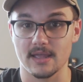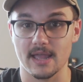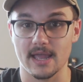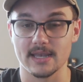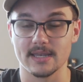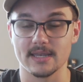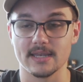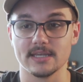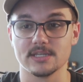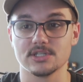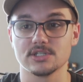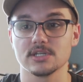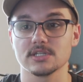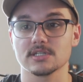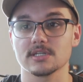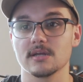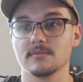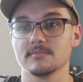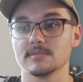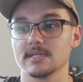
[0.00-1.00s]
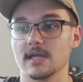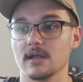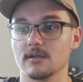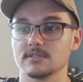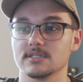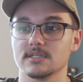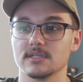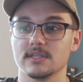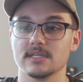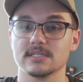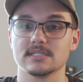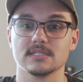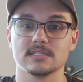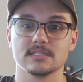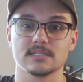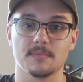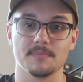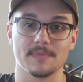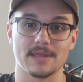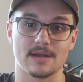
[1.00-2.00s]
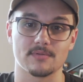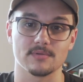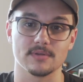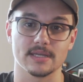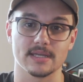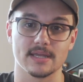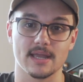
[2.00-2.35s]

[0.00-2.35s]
and it just comes down to this is something I really